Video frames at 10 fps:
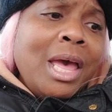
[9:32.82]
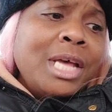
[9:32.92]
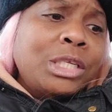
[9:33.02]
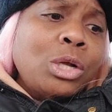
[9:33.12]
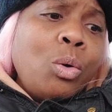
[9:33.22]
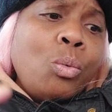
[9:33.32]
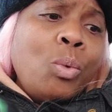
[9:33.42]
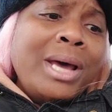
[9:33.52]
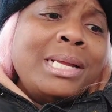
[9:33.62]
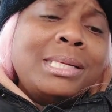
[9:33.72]
And so
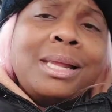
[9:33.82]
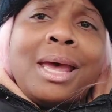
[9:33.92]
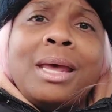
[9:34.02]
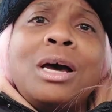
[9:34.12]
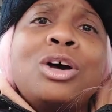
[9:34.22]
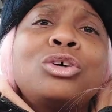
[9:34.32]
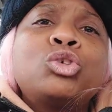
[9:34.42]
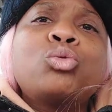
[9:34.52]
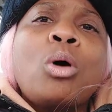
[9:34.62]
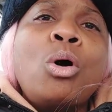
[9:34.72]
what is that? A
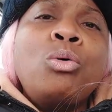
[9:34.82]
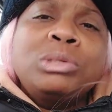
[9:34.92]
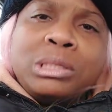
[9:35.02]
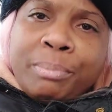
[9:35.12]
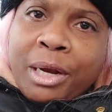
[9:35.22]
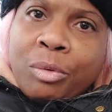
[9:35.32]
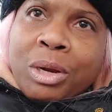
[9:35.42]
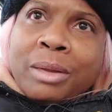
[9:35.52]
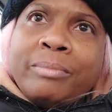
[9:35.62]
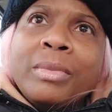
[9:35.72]
controlled spirit.